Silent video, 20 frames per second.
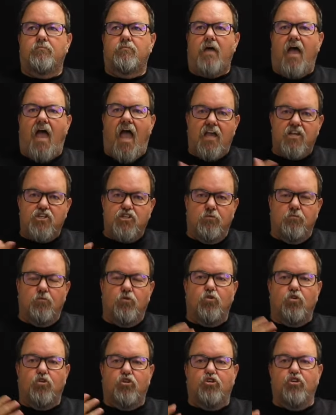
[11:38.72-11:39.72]

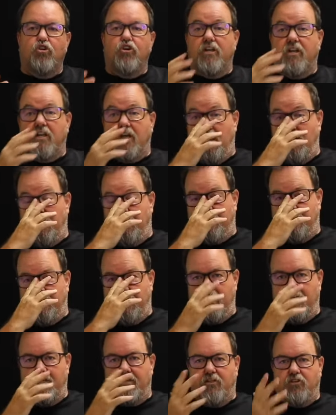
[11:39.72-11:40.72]
actionable, good
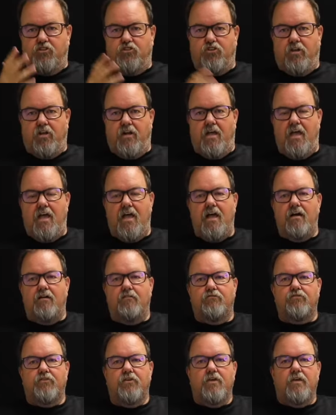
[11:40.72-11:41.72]
content that you're going to
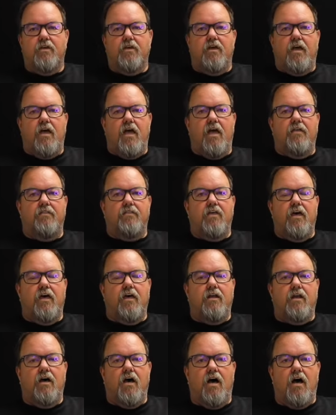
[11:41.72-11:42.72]
have. And
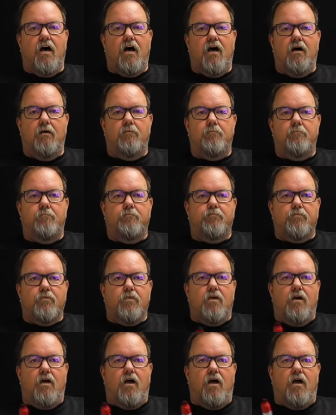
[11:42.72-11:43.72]
then
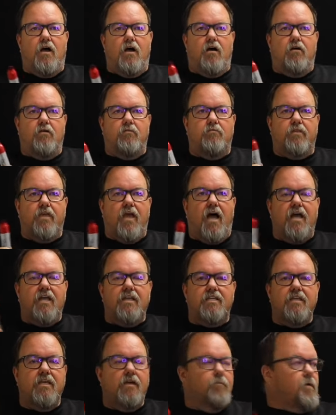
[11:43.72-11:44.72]
the
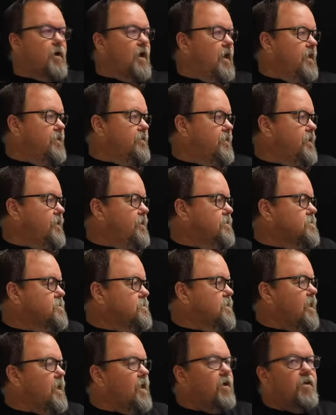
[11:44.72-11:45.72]
idea behind
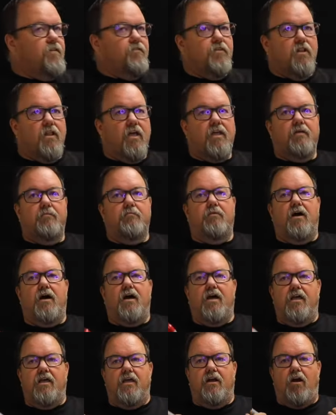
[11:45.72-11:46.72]
these, like I'll give you, like in
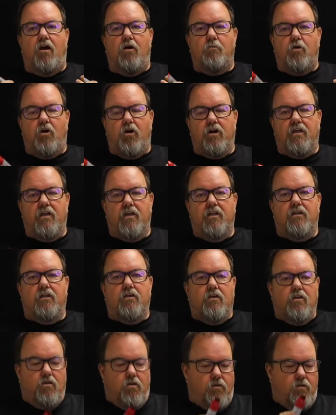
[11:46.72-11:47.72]
our market,
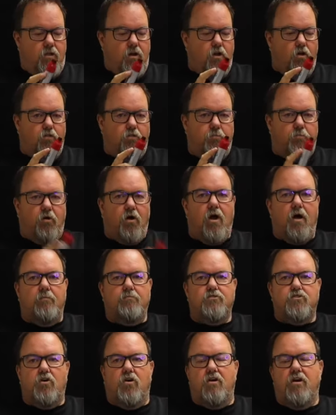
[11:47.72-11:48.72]
the
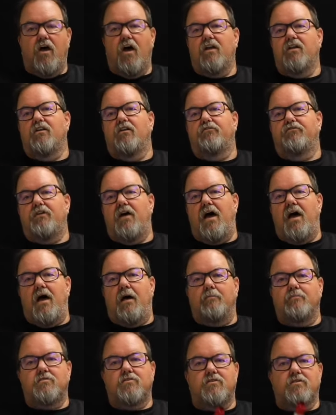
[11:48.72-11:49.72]
problems are not enough
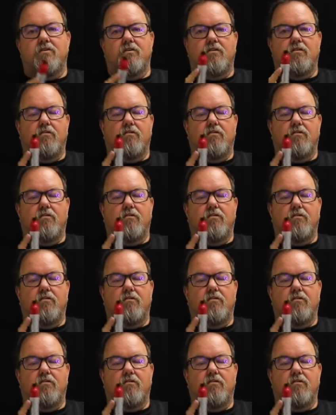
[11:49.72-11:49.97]
apps,